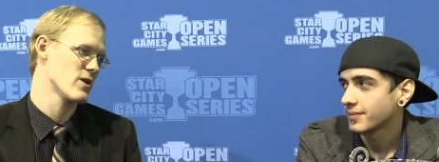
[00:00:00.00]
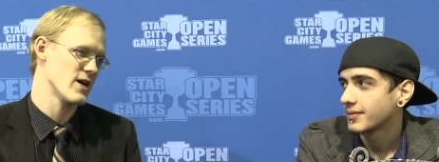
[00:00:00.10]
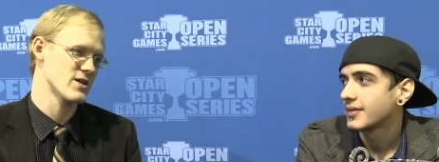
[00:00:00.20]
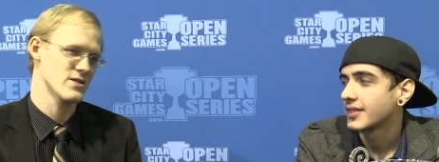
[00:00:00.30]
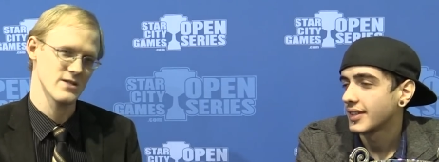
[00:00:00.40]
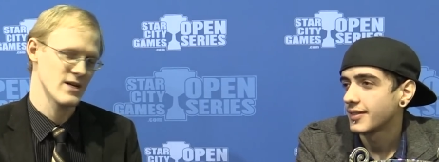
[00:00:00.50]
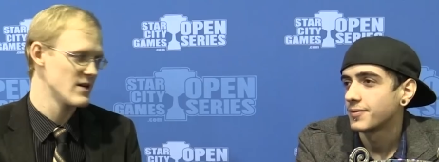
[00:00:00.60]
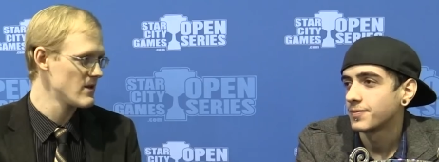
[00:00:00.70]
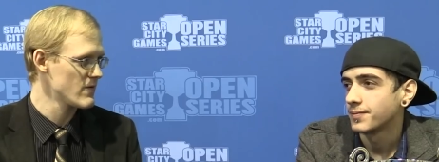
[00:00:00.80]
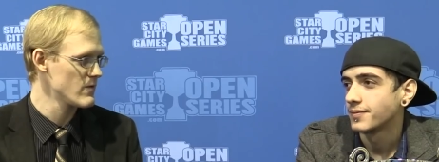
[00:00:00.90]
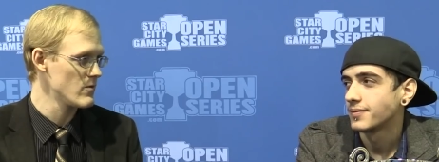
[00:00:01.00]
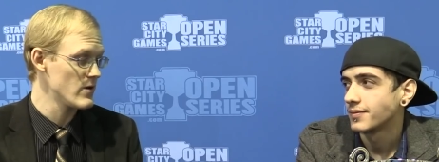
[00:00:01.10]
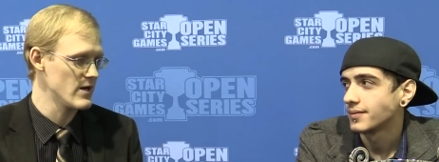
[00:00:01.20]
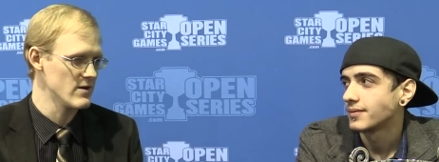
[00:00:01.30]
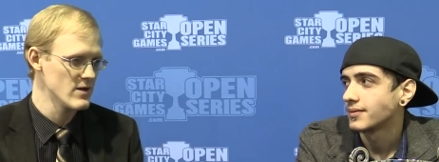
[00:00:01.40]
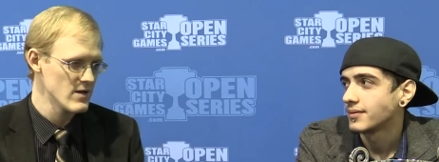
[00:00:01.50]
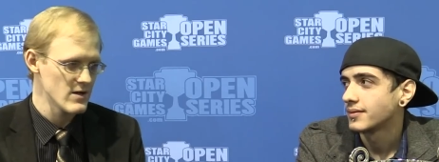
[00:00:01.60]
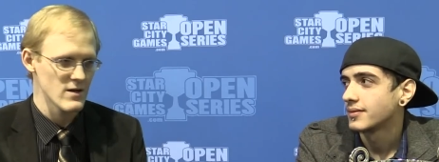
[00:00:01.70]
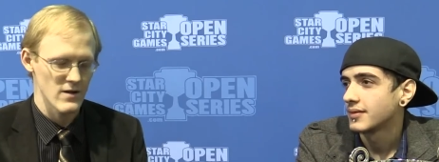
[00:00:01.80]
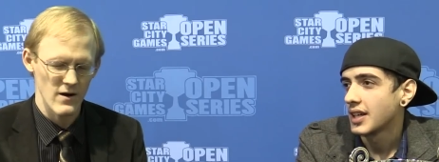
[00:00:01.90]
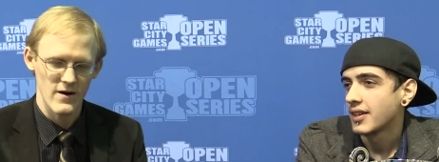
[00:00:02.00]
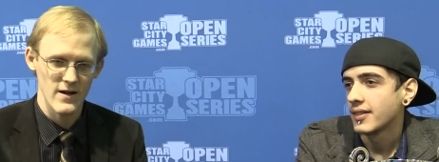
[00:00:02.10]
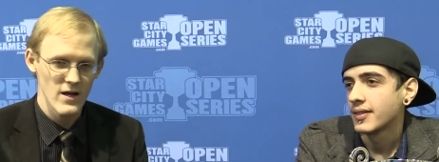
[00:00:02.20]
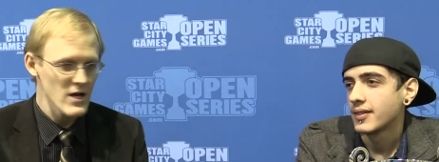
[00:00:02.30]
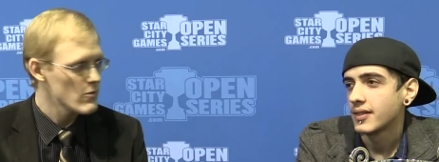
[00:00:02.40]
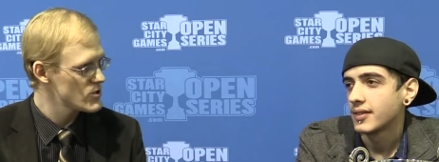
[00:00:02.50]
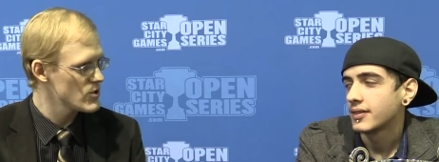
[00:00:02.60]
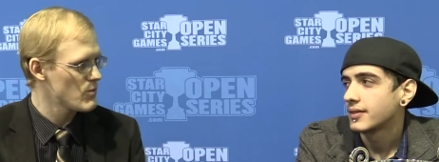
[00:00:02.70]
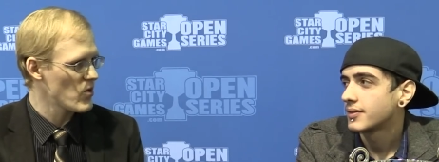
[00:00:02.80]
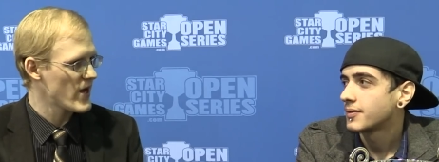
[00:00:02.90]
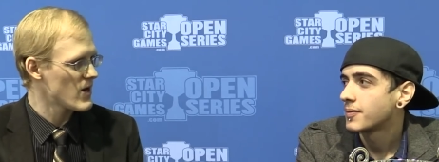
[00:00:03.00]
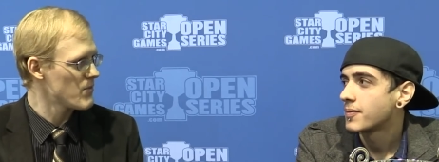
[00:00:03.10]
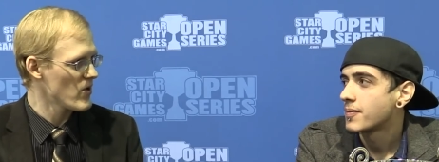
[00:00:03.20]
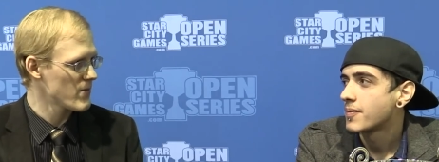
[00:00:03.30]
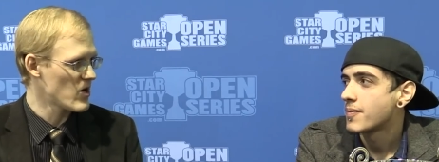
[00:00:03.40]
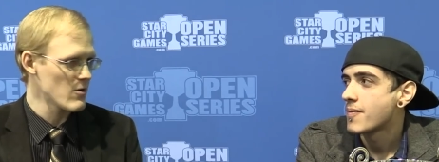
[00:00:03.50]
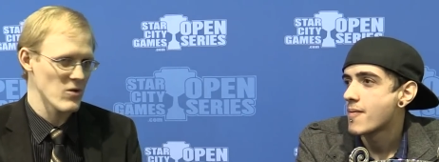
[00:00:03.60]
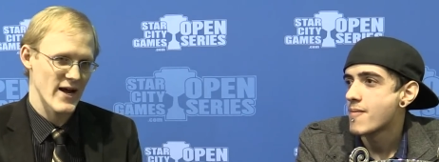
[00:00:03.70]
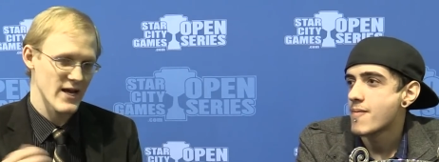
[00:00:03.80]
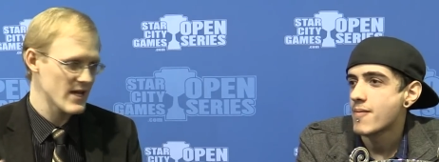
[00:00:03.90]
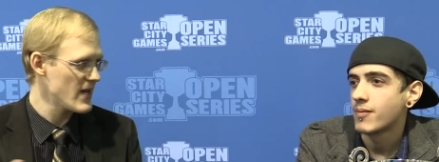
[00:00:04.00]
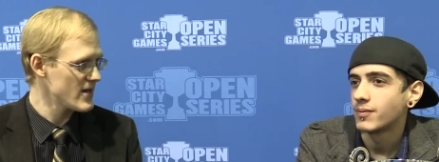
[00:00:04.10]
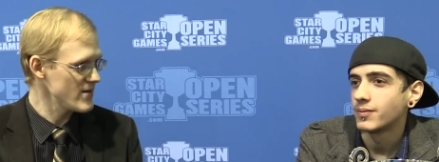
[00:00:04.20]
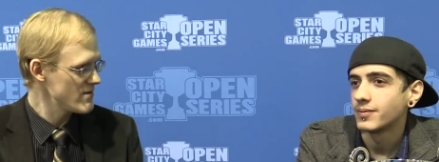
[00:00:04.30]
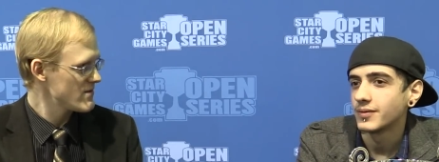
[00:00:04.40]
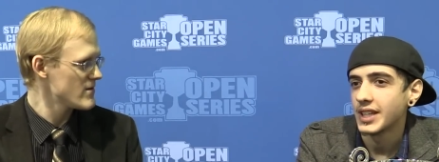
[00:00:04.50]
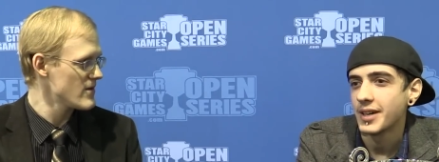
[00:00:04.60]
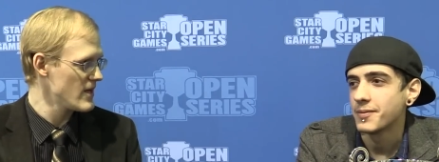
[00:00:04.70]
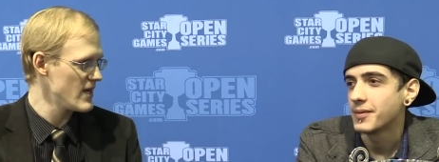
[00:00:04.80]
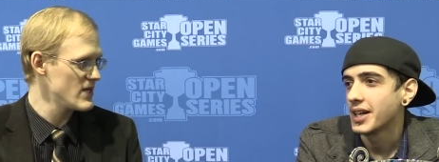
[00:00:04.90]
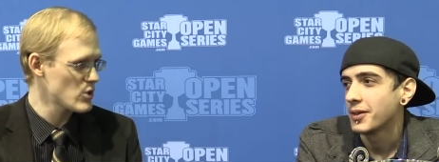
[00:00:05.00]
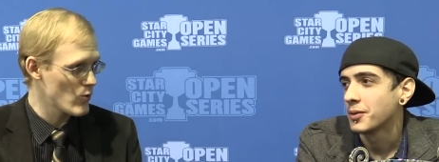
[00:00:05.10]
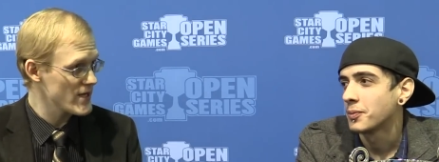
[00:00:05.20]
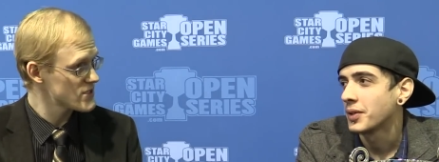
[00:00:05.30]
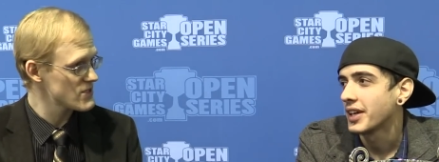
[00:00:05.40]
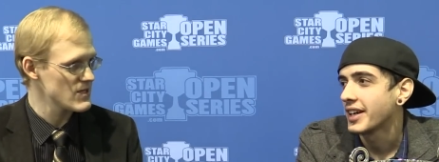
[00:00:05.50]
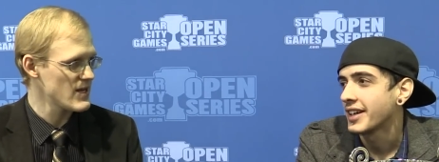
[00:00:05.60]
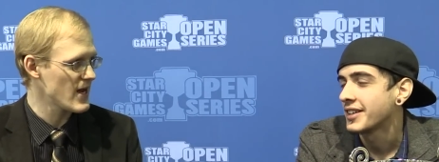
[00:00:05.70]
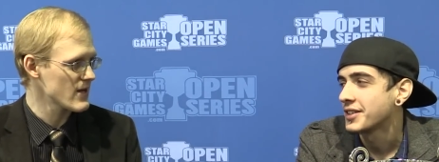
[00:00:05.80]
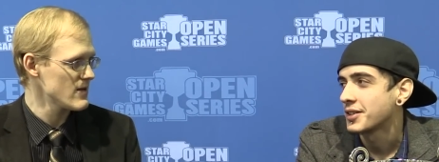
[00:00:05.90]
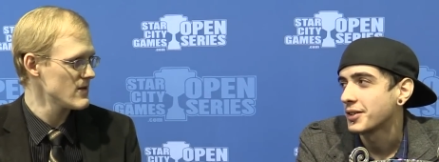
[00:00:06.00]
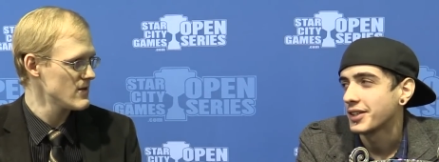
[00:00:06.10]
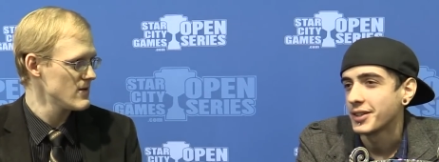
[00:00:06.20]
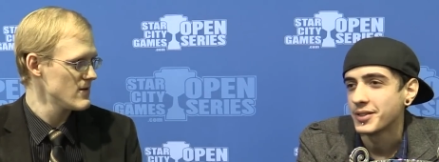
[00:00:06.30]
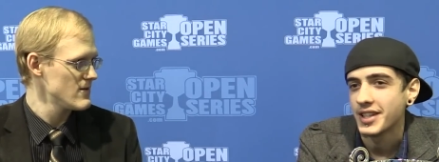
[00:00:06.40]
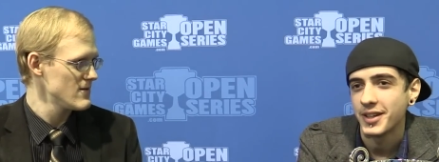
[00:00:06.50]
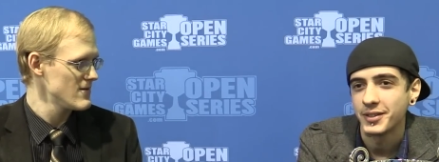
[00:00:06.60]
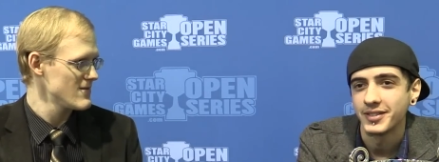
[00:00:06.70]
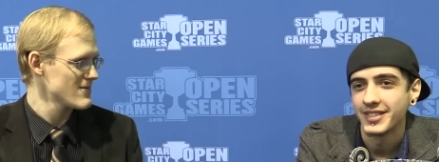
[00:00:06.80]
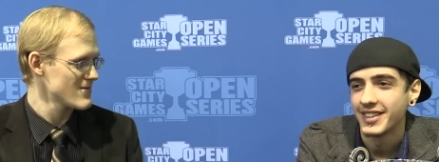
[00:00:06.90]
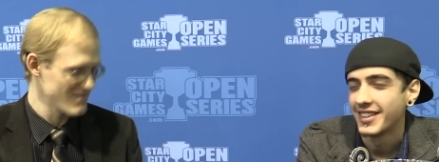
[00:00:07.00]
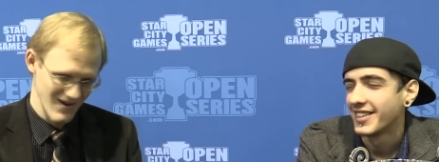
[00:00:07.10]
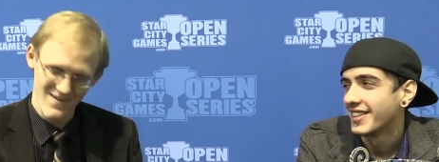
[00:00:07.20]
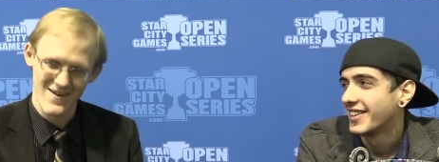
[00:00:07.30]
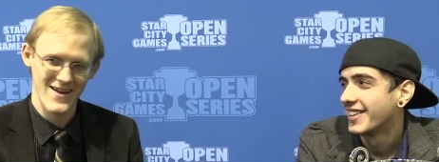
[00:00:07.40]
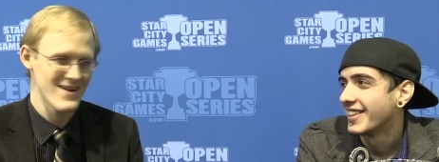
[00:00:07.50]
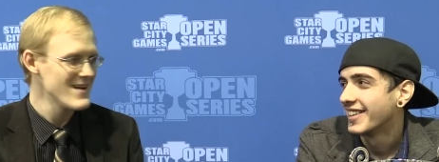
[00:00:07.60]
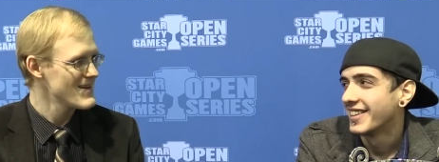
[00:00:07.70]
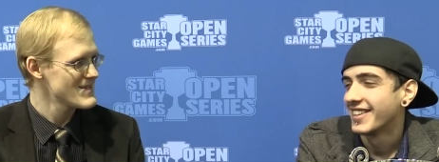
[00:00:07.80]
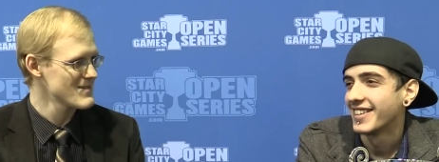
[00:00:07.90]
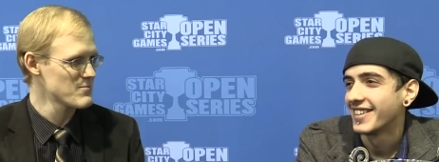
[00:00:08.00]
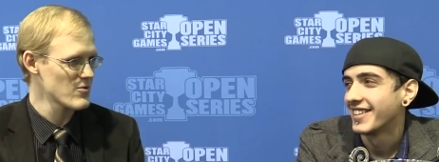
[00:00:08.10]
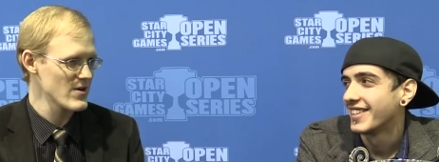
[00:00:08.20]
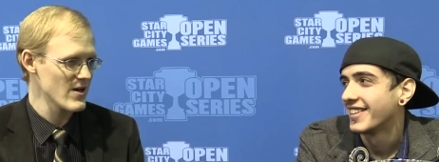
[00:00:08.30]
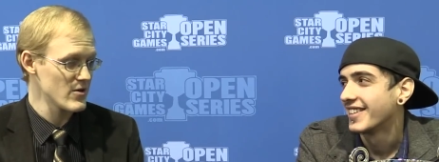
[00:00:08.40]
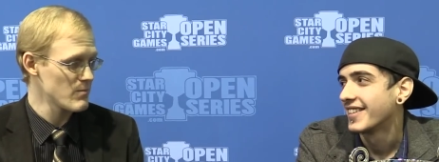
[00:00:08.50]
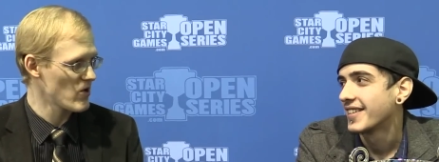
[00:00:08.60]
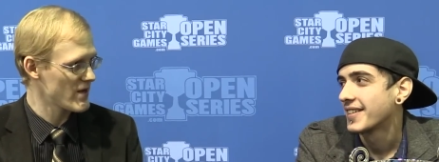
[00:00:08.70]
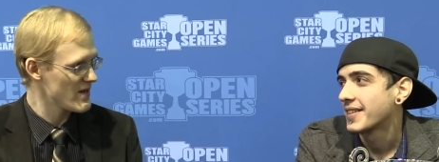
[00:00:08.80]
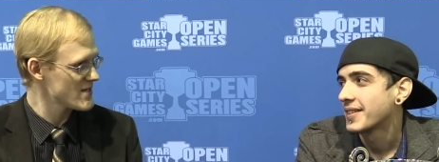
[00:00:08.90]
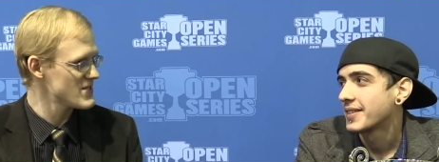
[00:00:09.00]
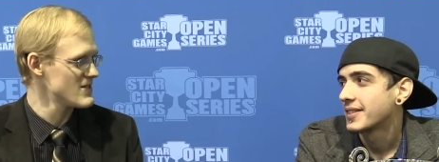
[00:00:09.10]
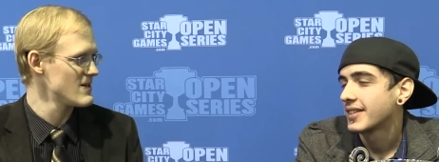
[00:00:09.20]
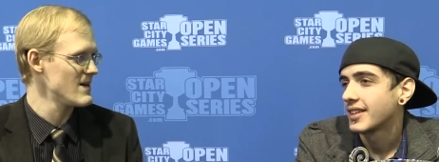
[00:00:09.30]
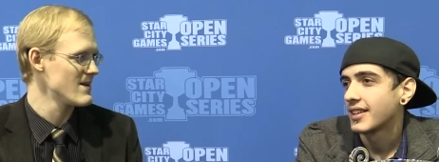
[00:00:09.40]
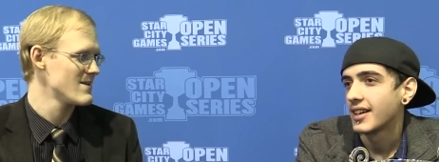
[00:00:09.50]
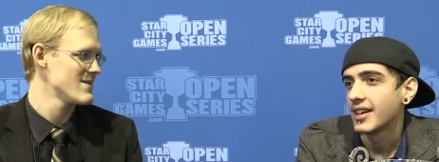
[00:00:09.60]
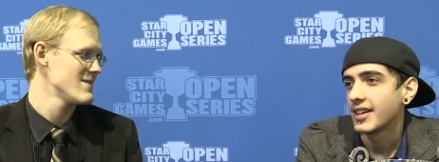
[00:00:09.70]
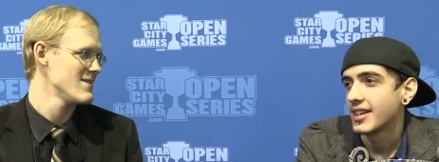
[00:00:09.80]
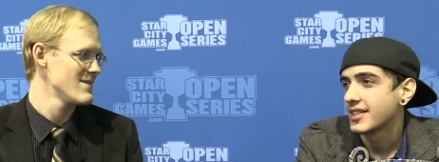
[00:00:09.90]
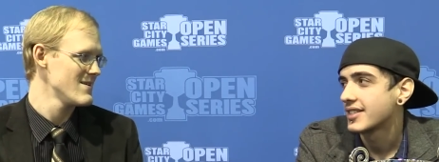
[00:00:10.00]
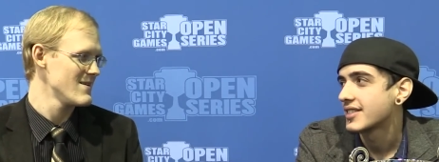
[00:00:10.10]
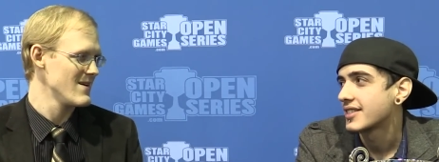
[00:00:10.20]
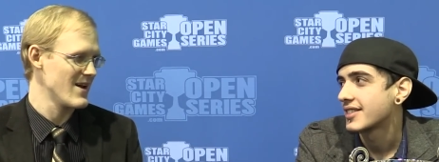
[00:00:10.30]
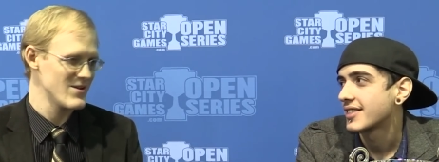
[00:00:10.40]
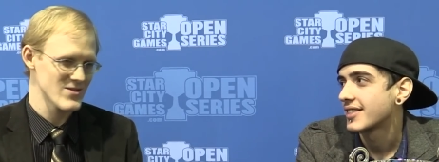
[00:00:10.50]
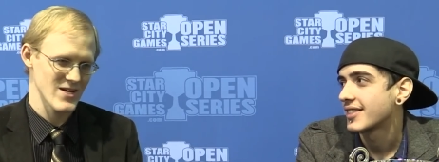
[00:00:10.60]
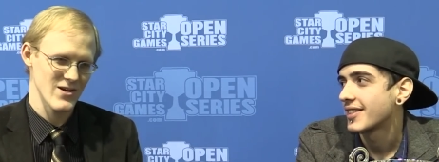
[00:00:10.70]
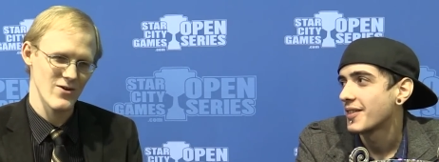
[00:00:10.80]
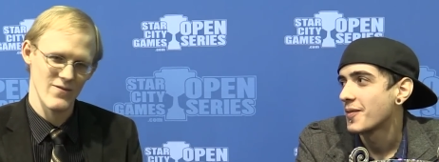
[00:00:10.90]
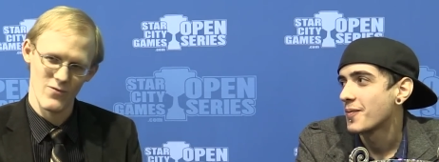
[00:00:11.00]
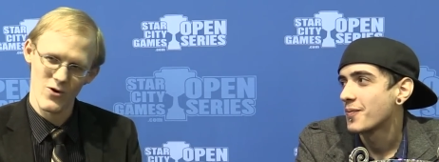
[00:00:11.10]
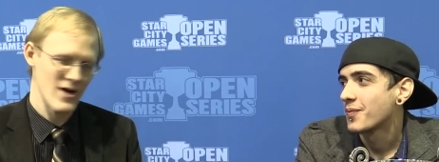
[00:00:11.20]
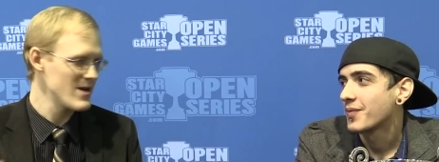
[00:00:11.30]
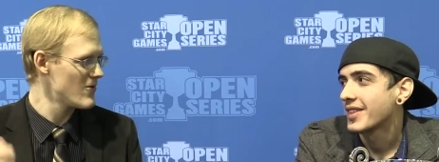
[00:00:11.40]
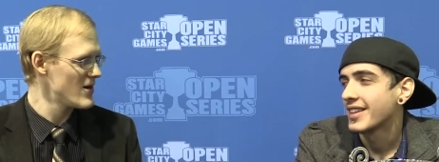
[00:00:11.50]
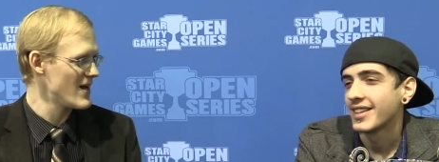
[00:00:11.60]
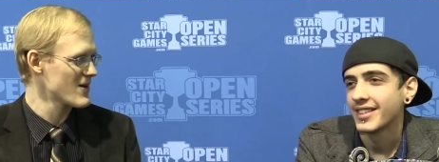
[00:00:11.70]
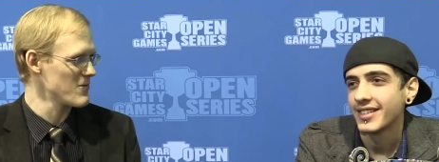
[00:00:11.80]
Speaker 1: connections and get in there mm -hmm. for the win. All right. Would you plan on playing mono black again? Yeah. Any I tweaks will play to the deck? it
Speaker 2: until it goes out.
Speaker 1: All right. Seems pretty good. Are you playing Legacy today? Uh, yes. And you said you have no idea what deck